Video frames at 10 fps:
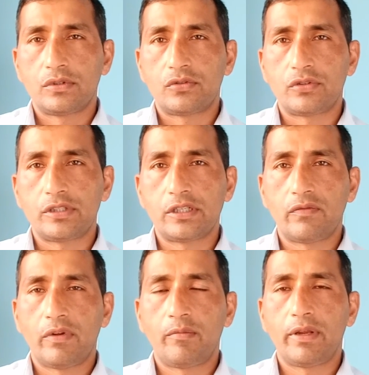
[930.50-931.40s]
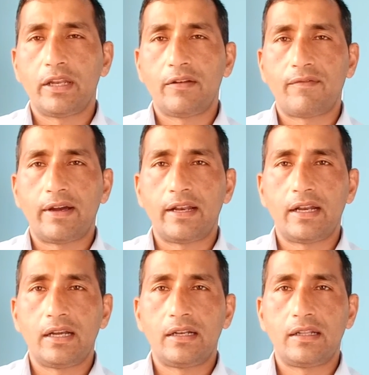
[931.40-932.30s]
So result will be
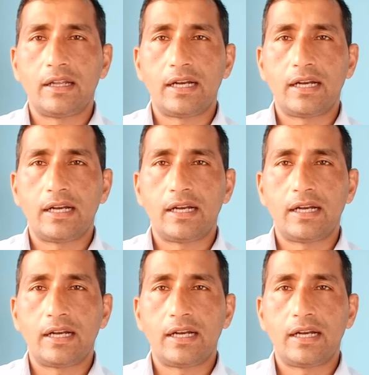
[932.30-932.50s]
infinite.